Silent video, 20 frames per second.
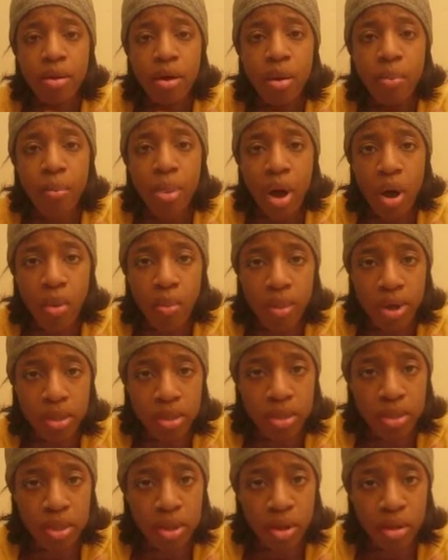about
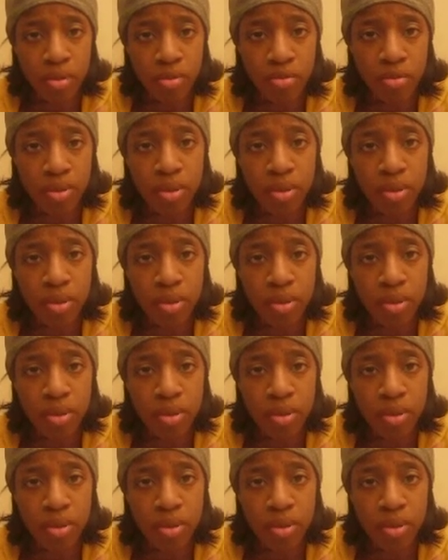myself.